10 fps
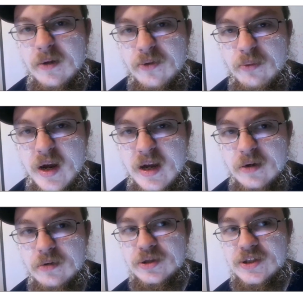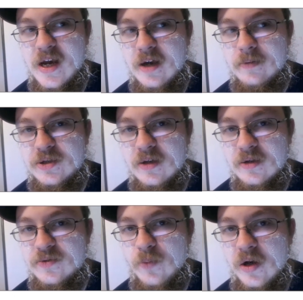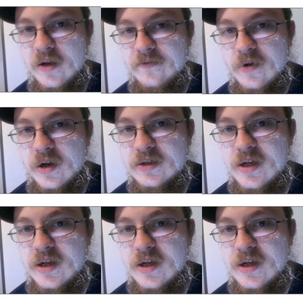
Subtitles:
3 interceptions, one for a